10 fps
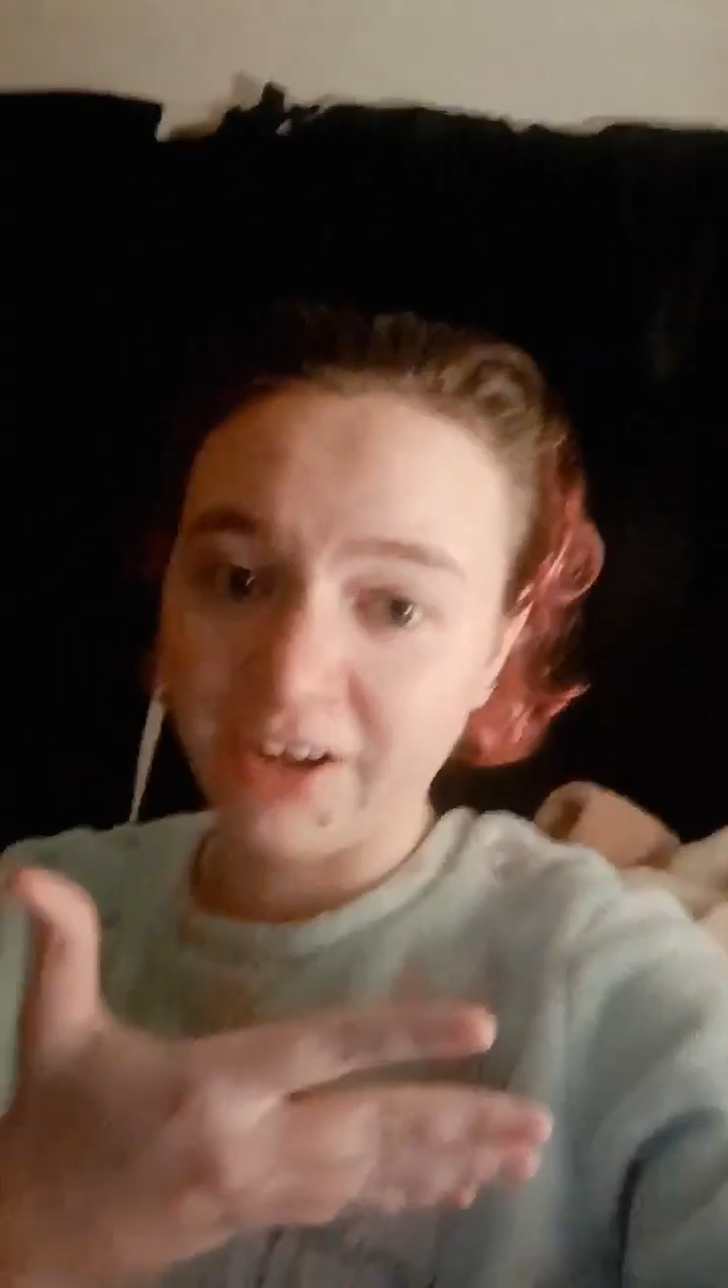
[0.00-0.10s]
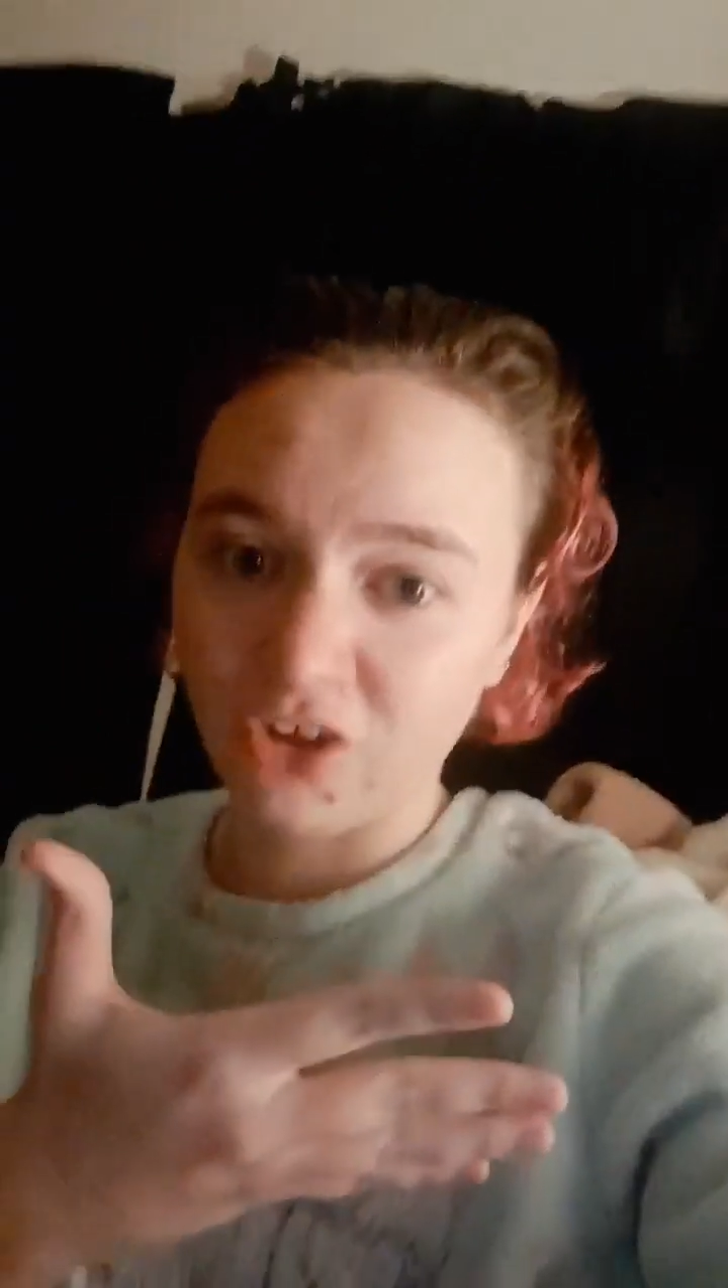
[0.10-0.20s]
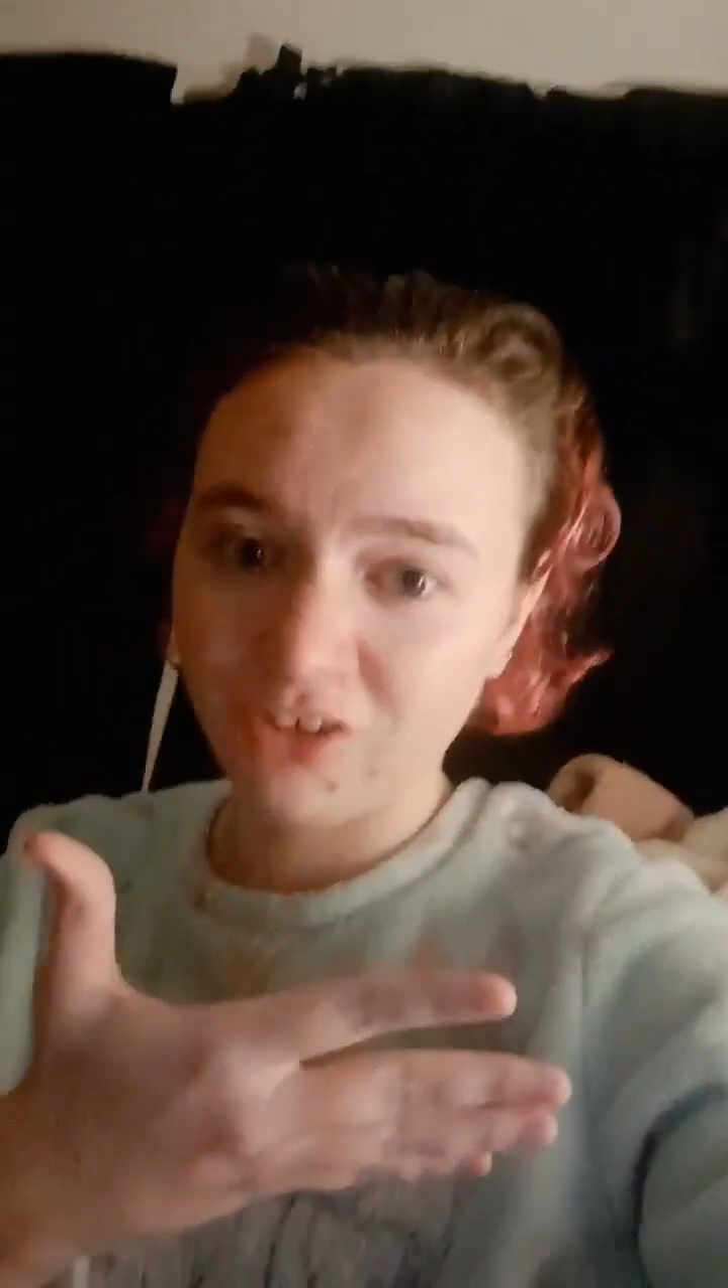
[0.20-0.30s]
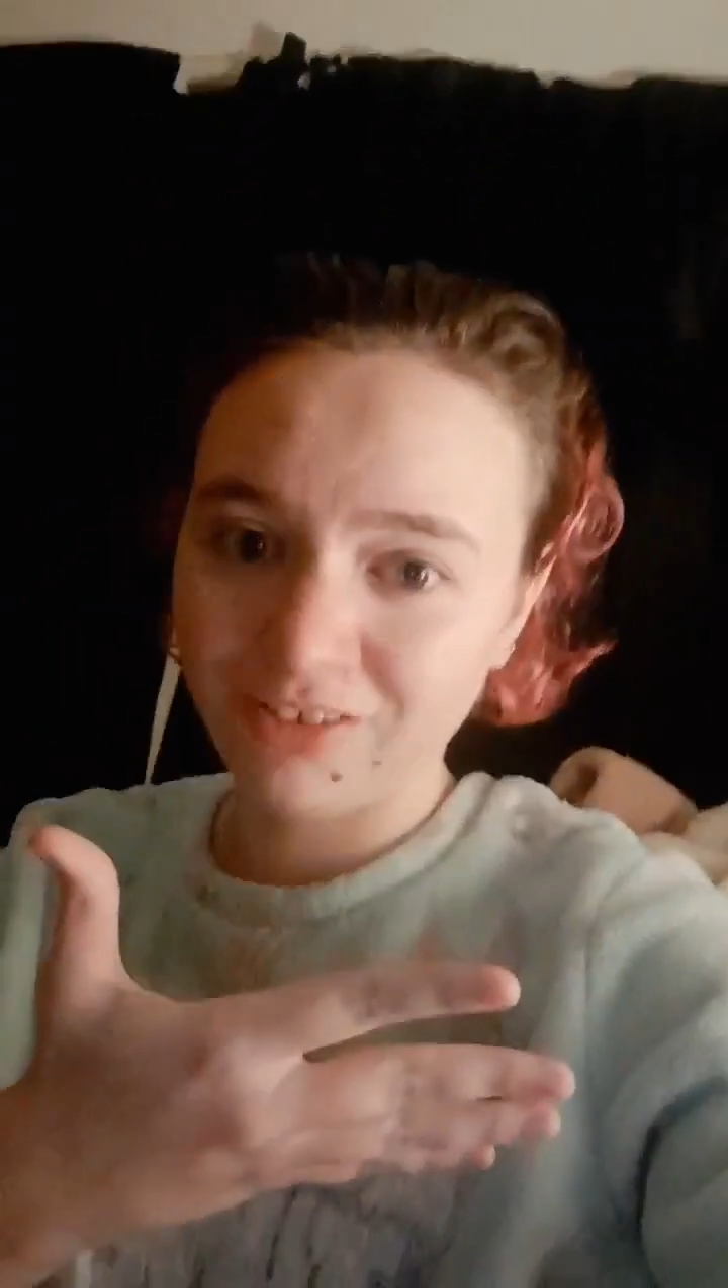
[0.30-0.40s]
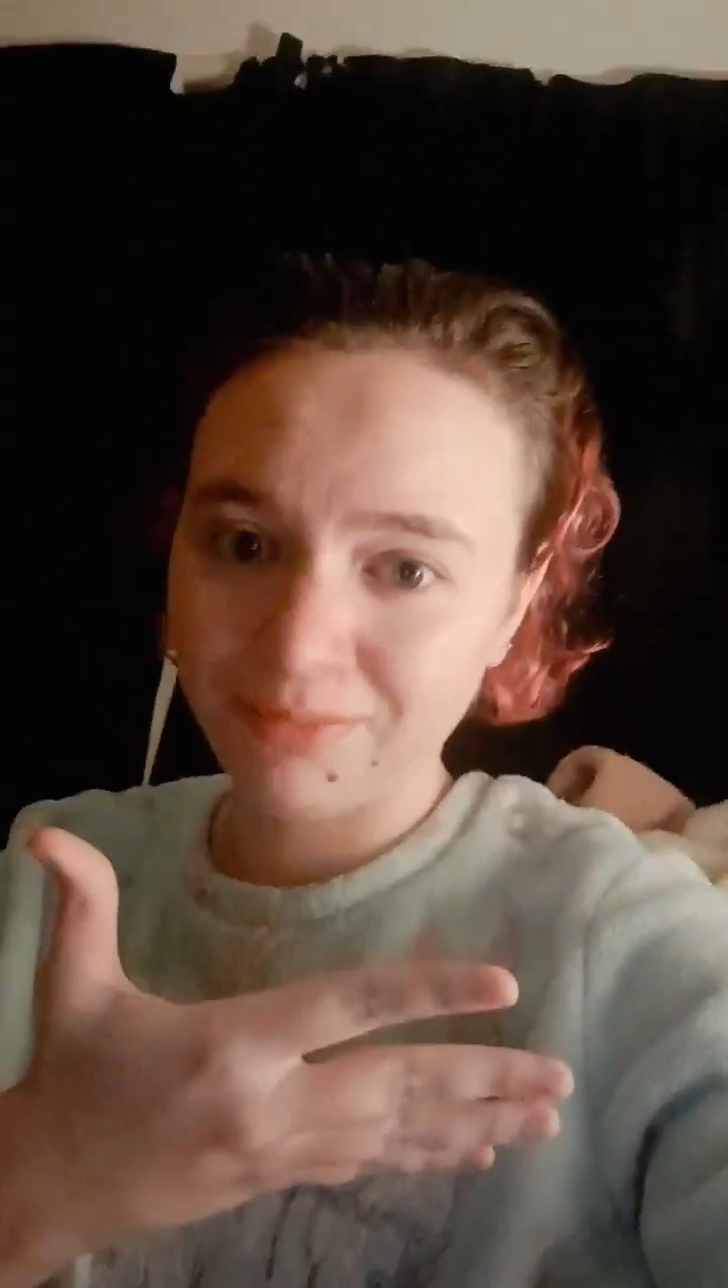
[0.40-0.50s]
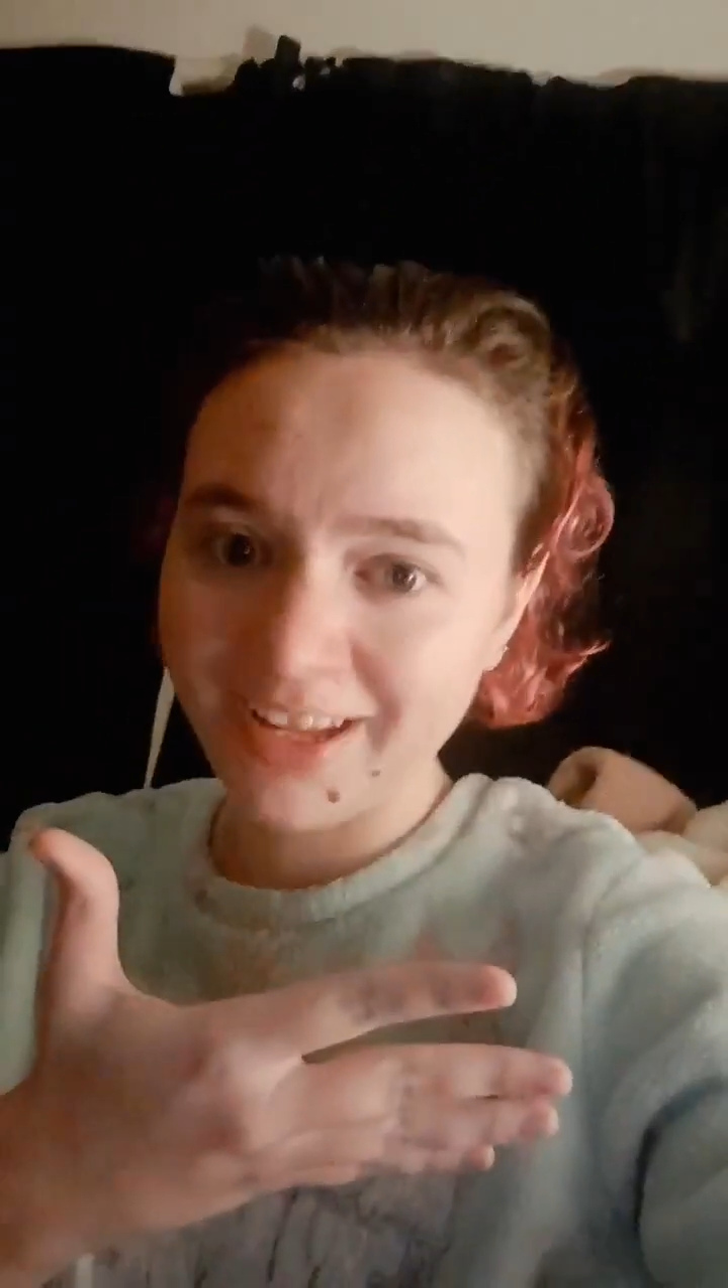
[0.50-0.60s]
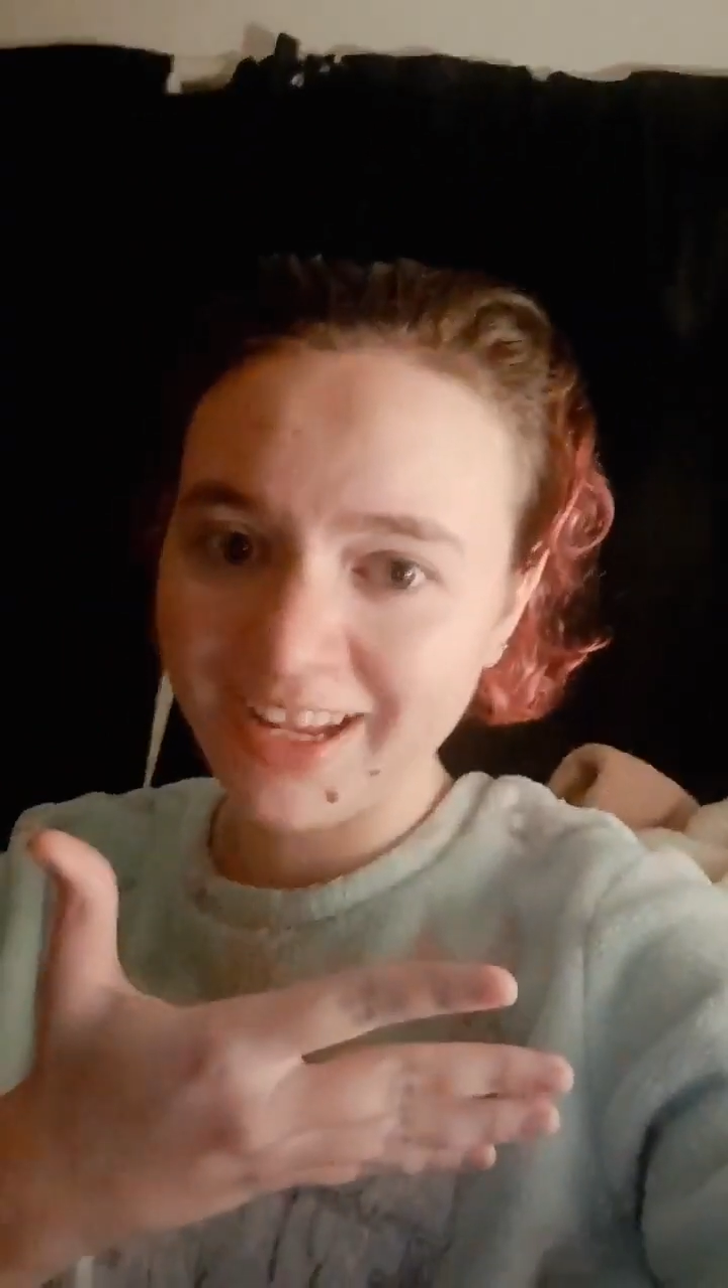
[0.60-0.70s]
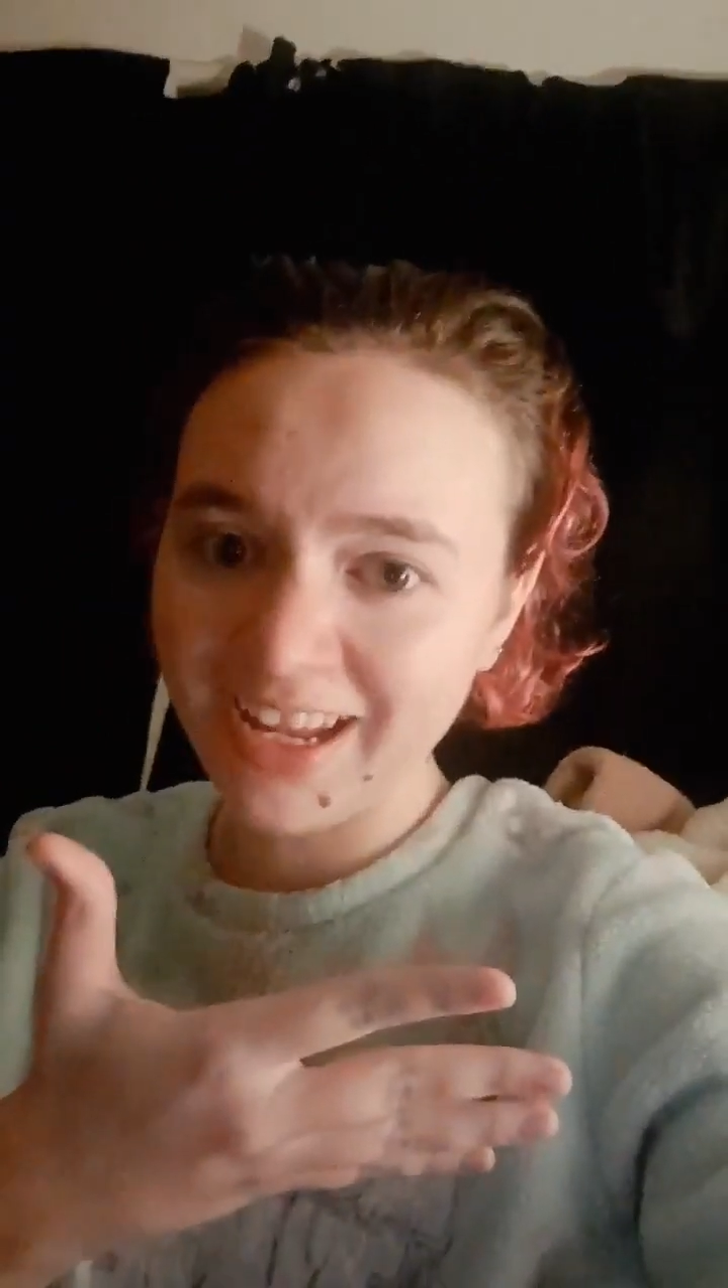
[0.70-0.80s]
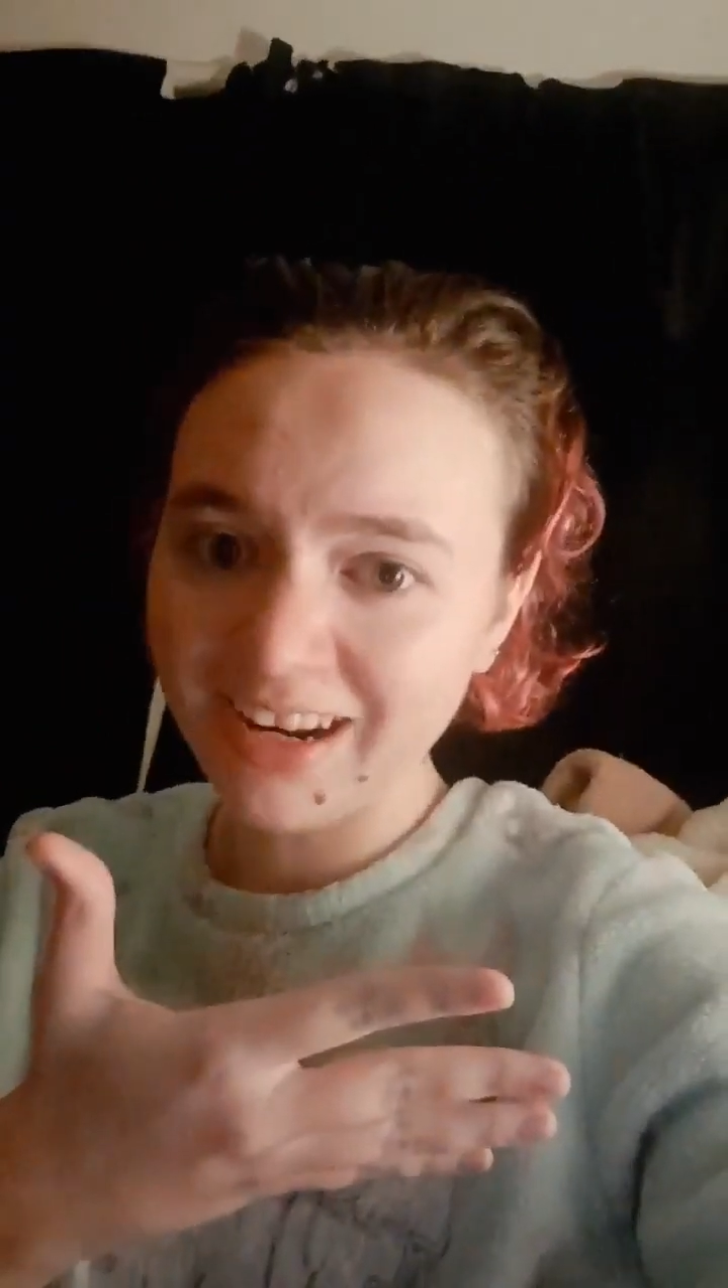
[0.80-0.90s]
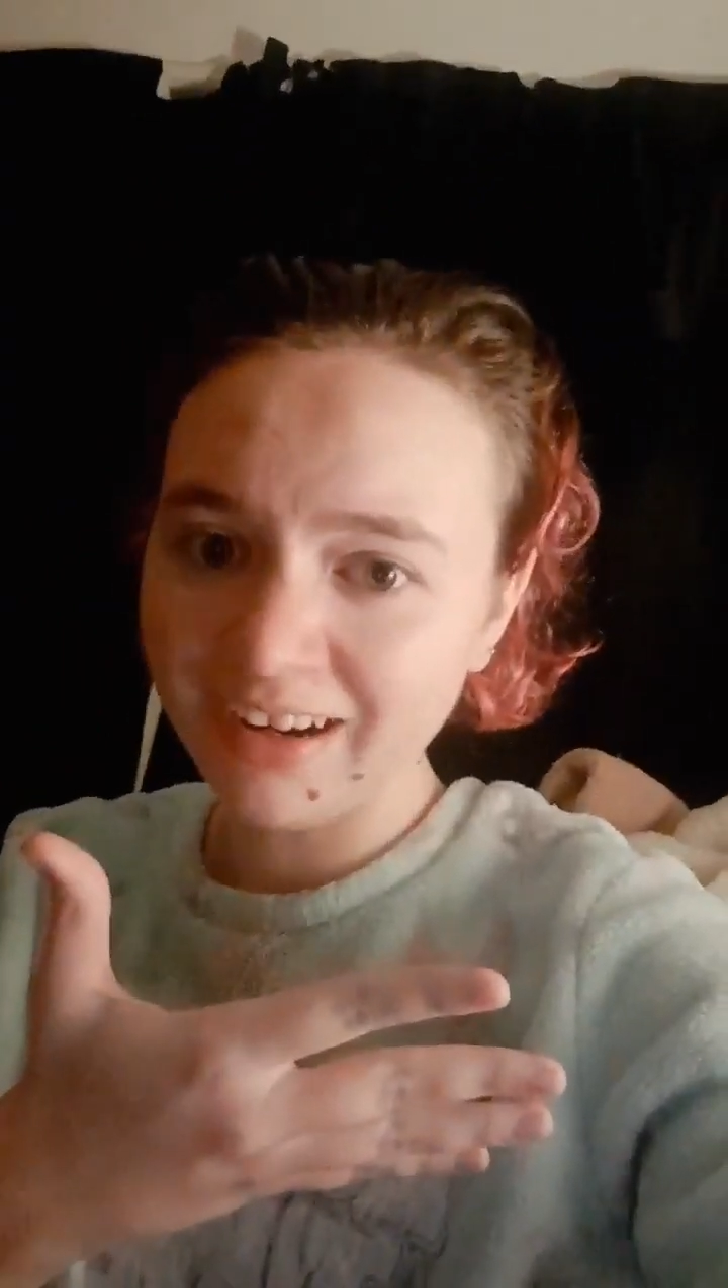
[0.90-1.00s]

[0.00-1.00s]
cosplaying.